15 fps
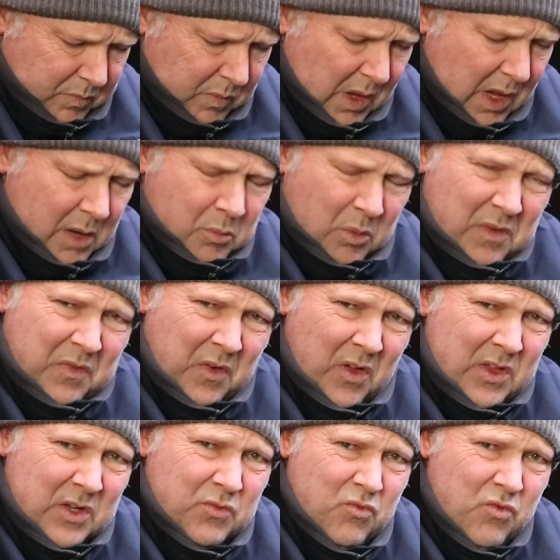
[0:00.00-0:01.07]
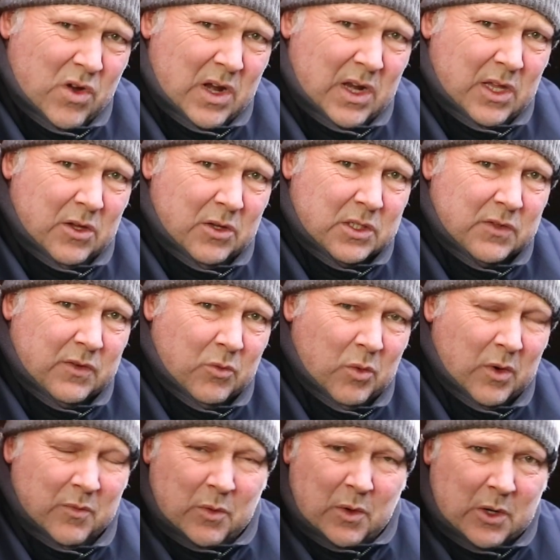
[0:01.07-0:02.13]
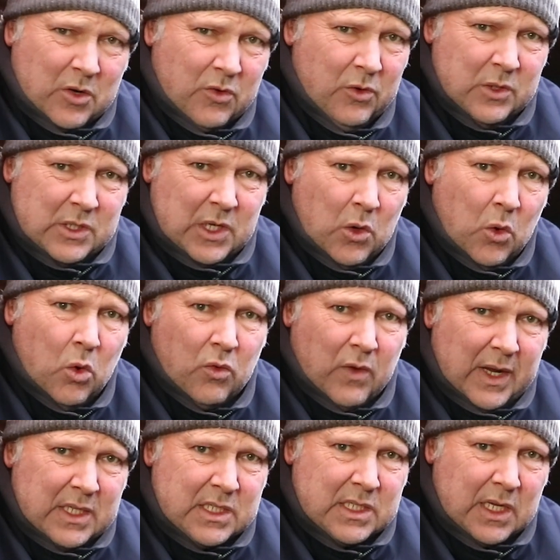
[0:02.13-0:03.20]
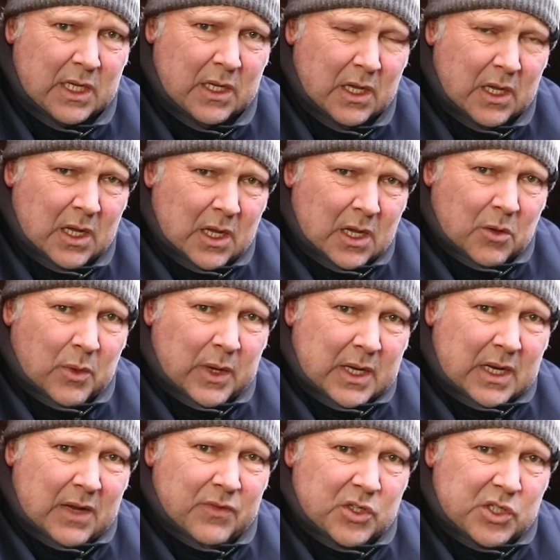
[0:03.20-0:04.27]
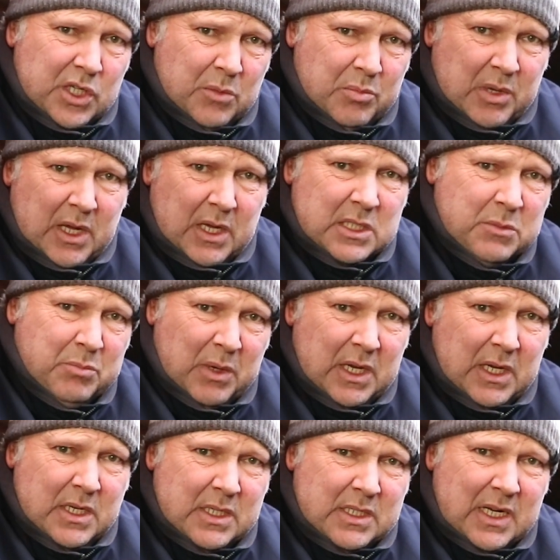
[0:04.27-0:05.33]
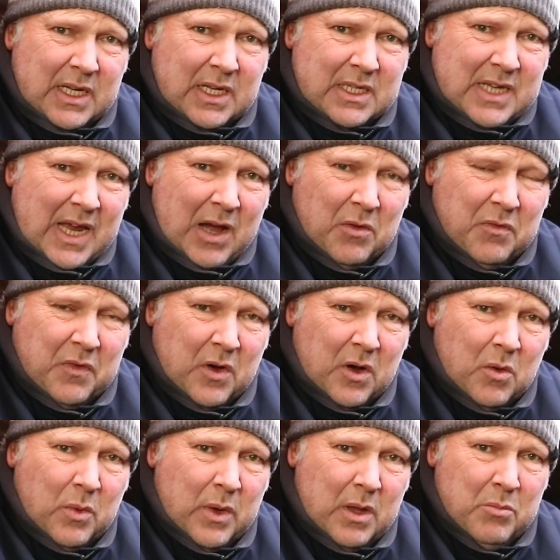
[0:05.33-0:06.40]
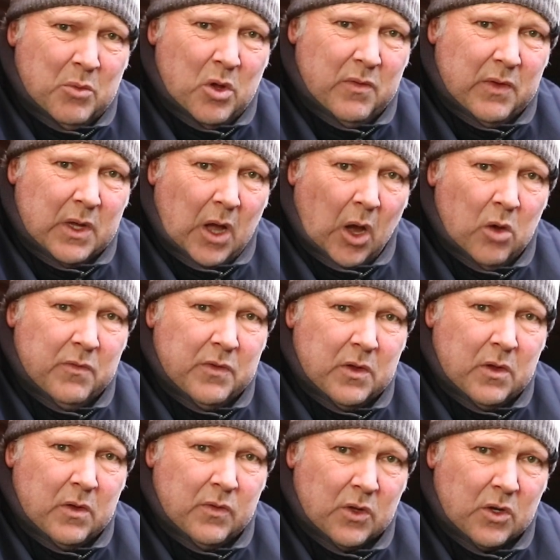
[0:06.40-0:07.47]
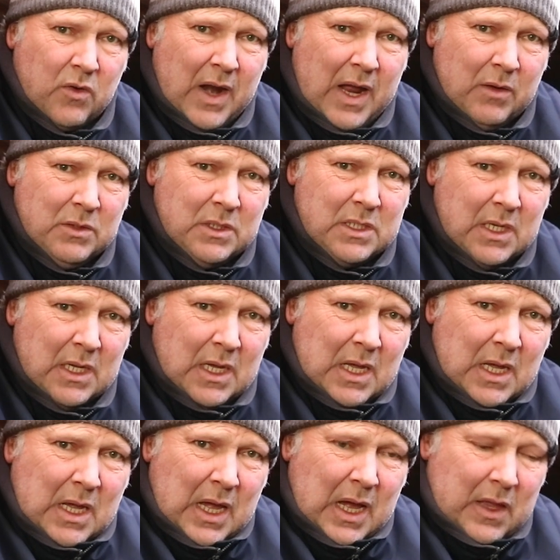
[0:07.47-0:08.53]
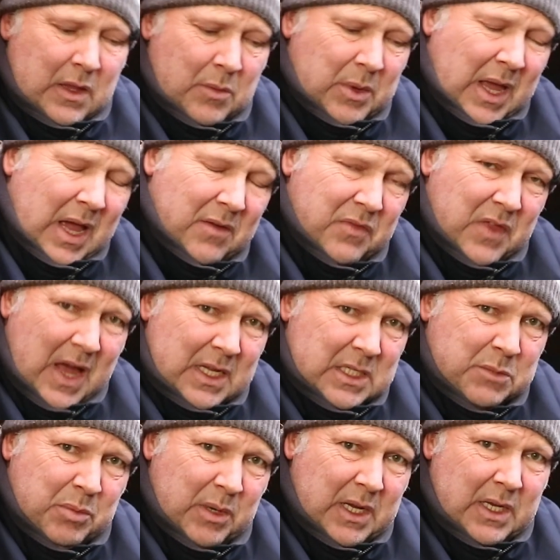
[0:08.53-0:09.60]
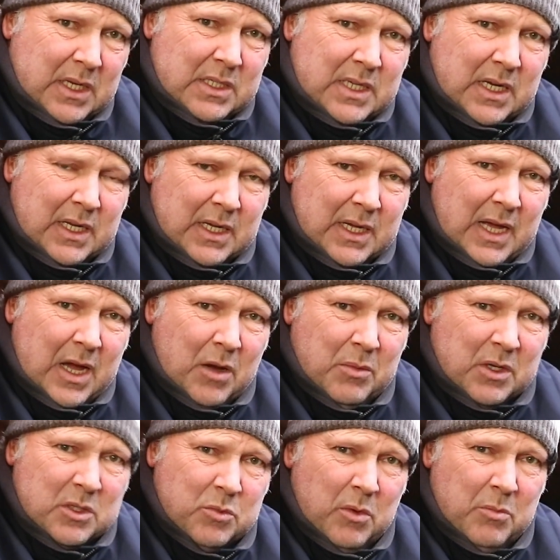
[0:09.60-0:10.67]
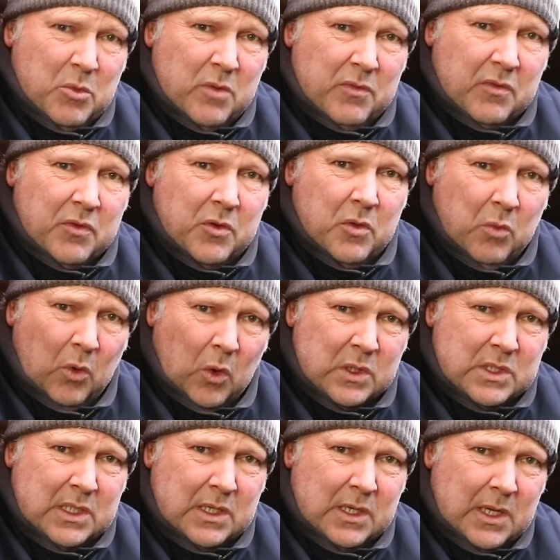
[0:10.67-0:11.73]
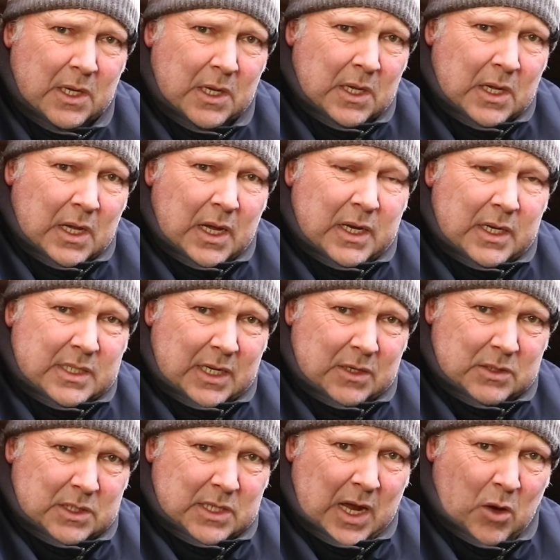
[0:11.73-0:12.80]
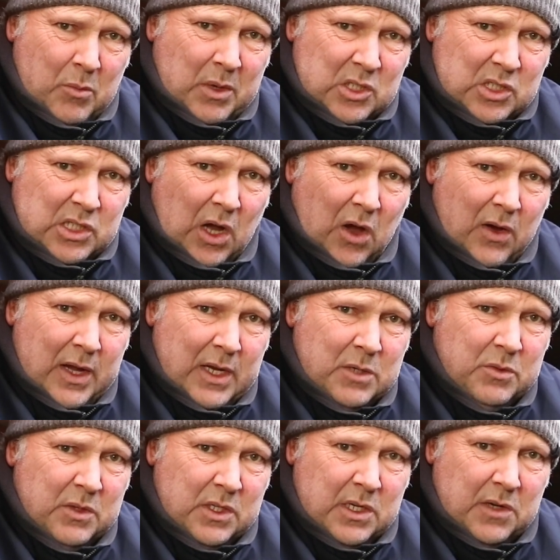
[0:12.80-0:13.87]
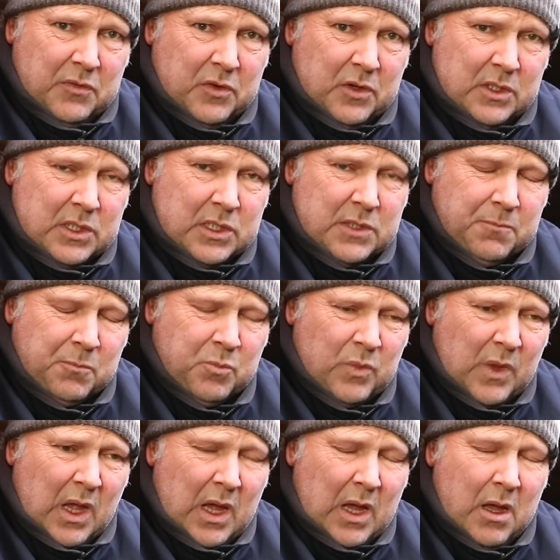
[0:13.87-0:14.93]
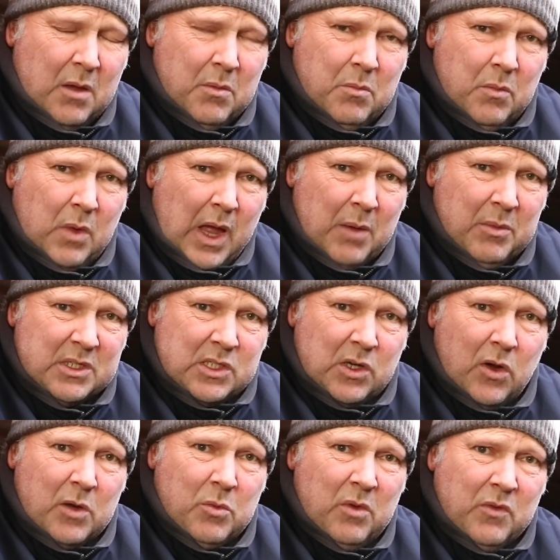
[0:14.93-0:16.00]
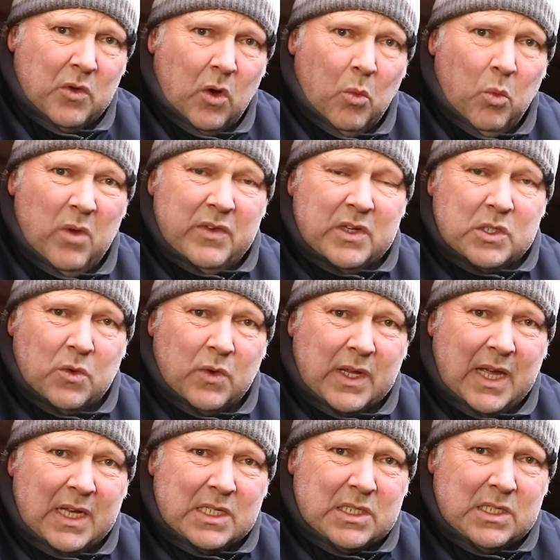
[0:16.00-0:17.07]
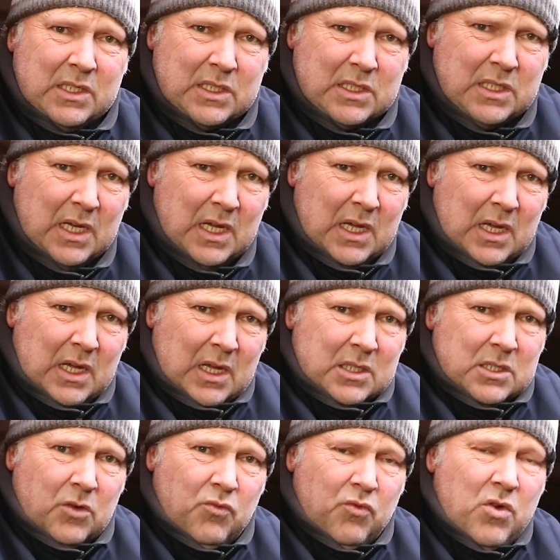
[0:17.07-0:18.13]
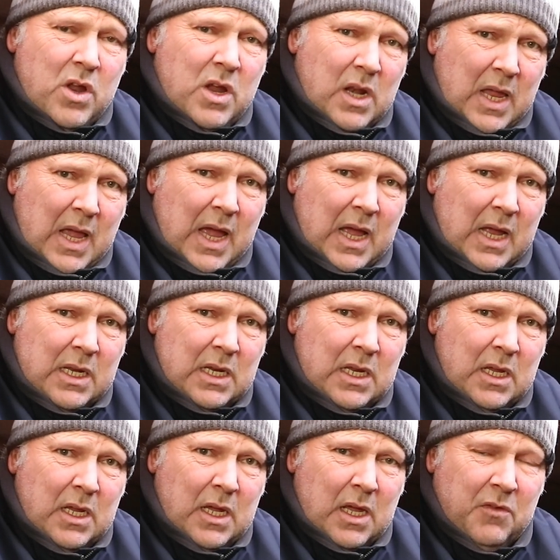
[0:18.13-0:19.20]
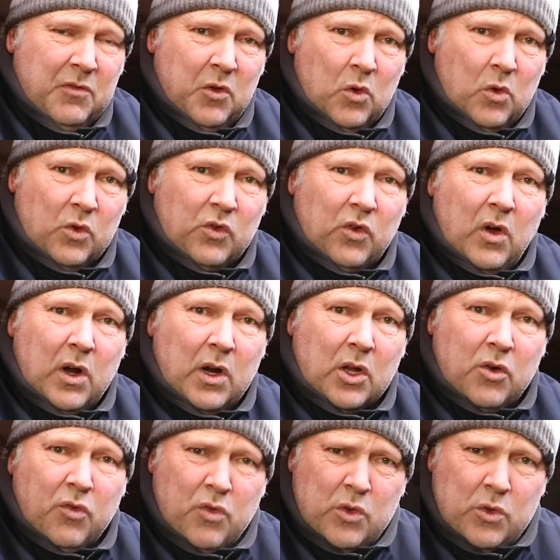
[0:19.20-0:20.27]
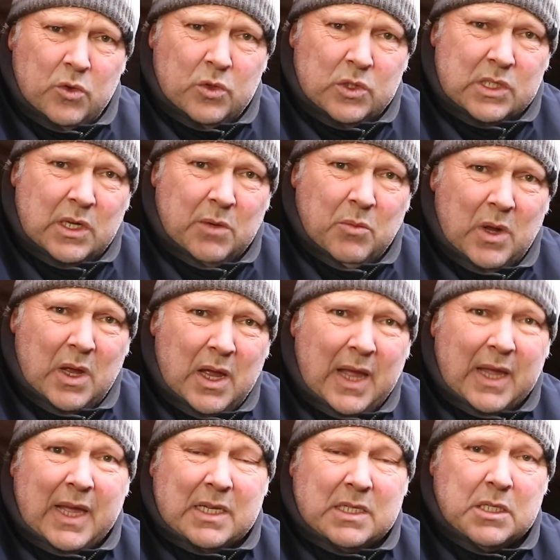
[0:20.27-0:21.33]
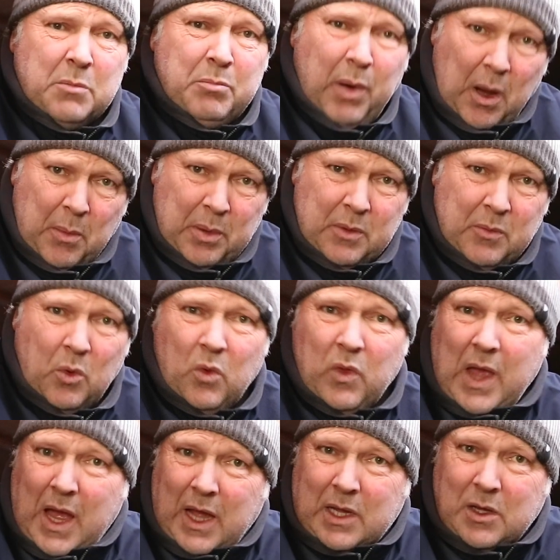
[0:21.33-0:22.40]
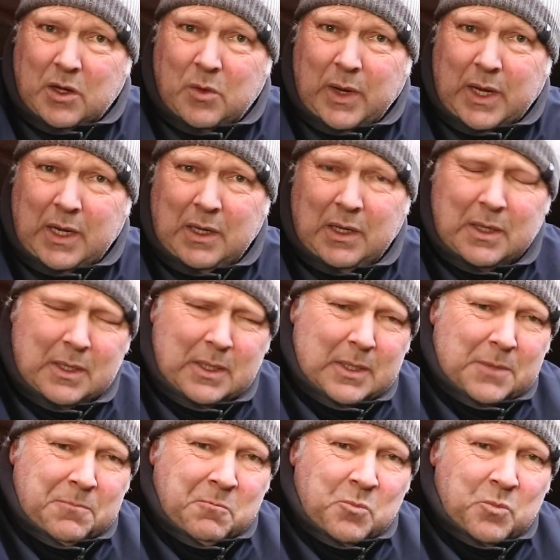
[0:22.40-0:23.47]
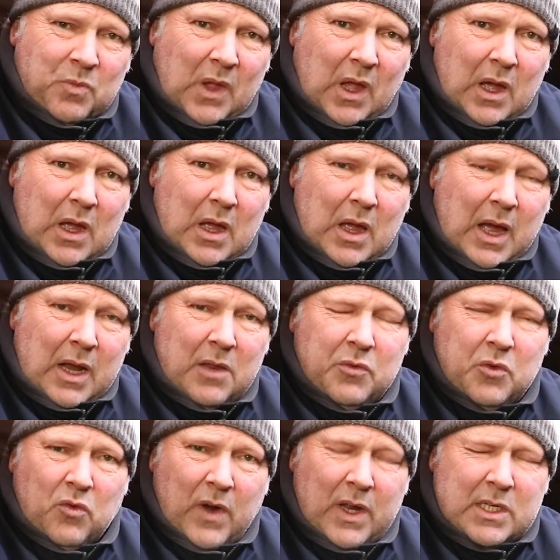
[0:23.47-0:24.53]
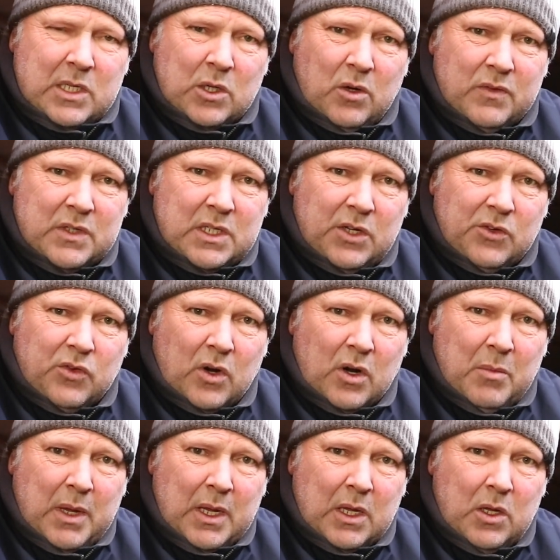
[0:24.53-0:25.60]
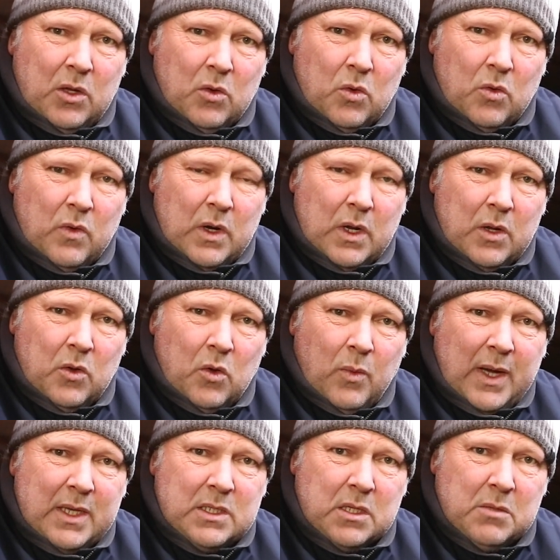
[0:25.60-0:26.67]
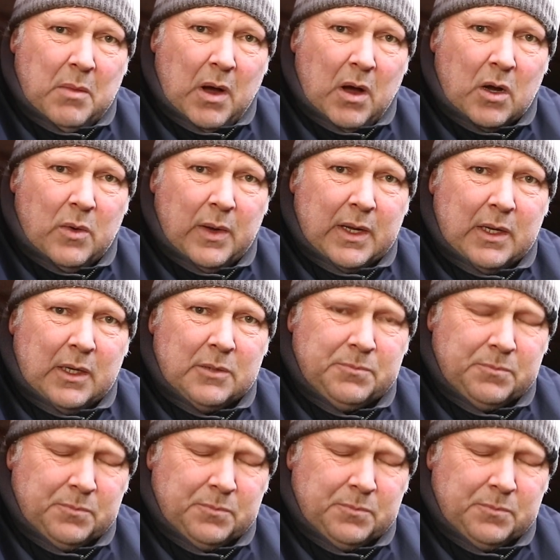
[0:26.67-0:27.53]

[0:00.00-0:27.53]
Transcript: And we find this really useful. When we're cruising or racing, we can have the GPS speed telling us how far we're moving over the ground, and then we have that speed telling us how much we're moving through the water, and it tells us how much tide, with the difference, how much tide we've got with us or against us. So really handy if you're trying to cruise somewhere and get to the pub or the anchor quicker, and if you're racing, obviously trying to make your way to the mark quicker.